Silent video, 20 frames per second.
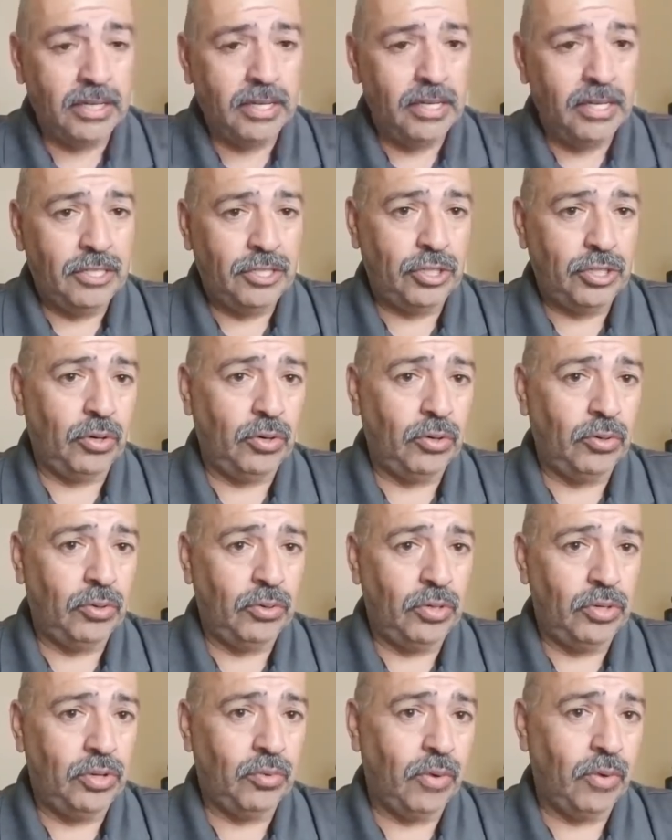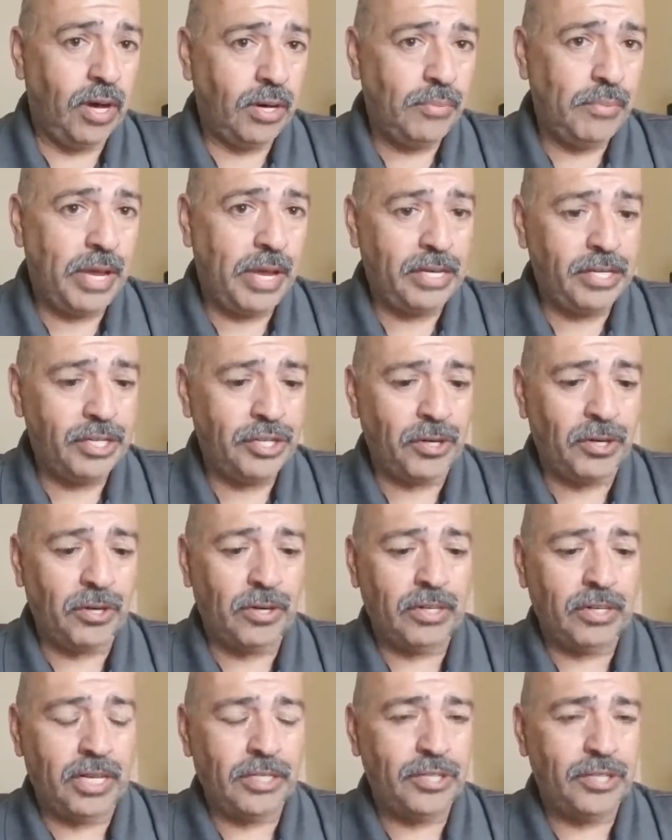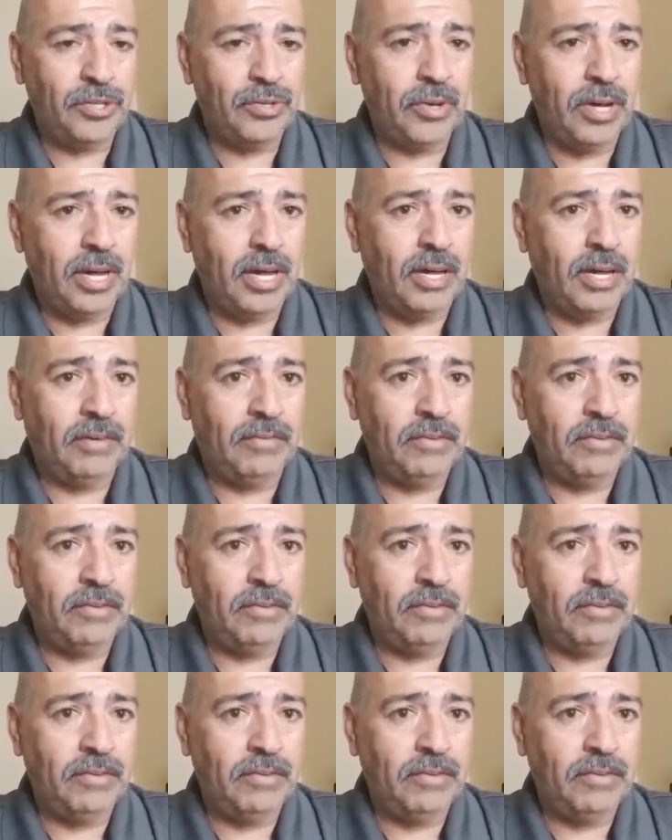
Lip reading: So you want to make sure that you have